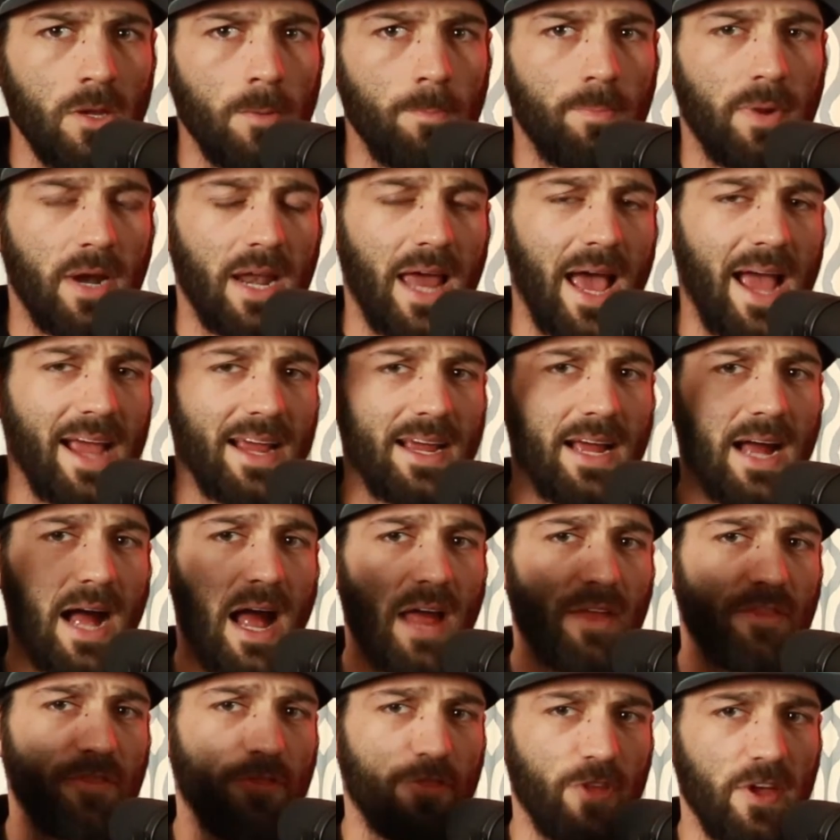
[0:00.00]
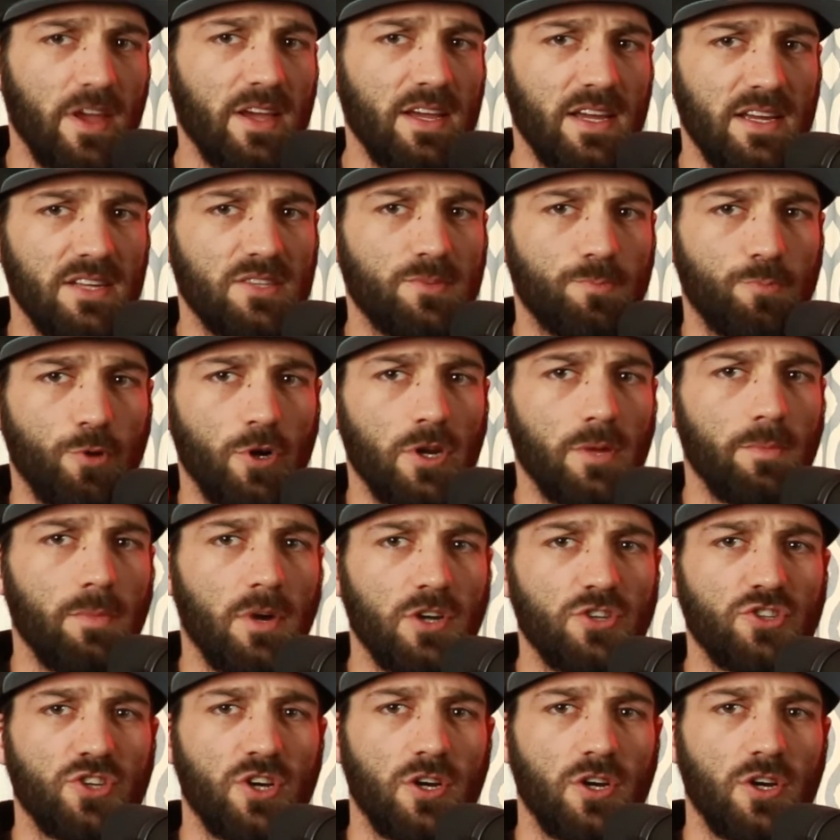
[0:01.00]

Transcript: but I, I think it's pretty much